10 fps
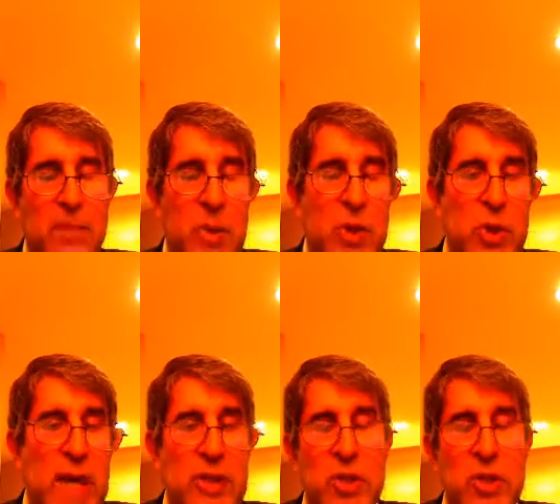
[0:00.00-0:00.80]
which you
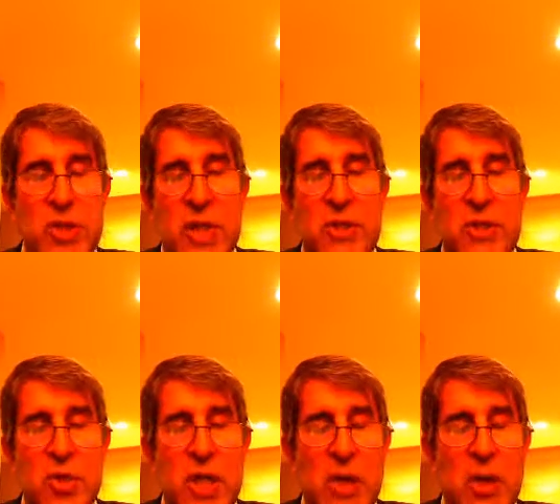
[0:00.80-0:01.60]
can actually see at the
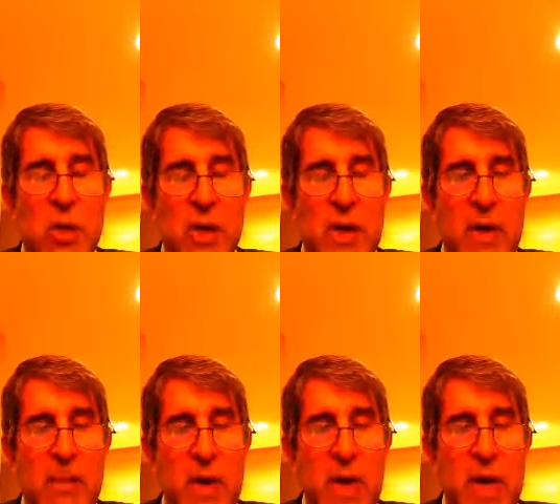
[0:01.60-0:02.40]
Shed
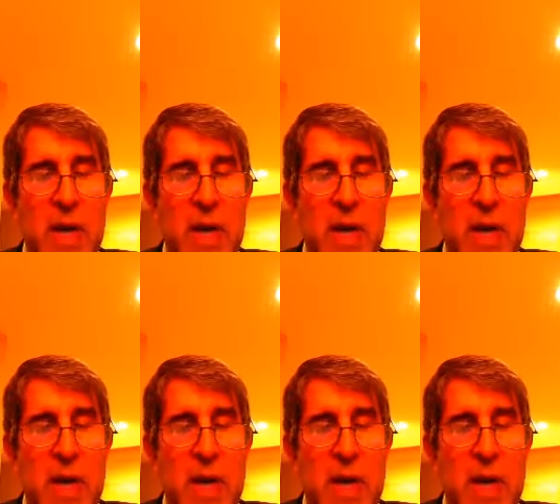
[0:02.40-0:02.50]
Aquarium,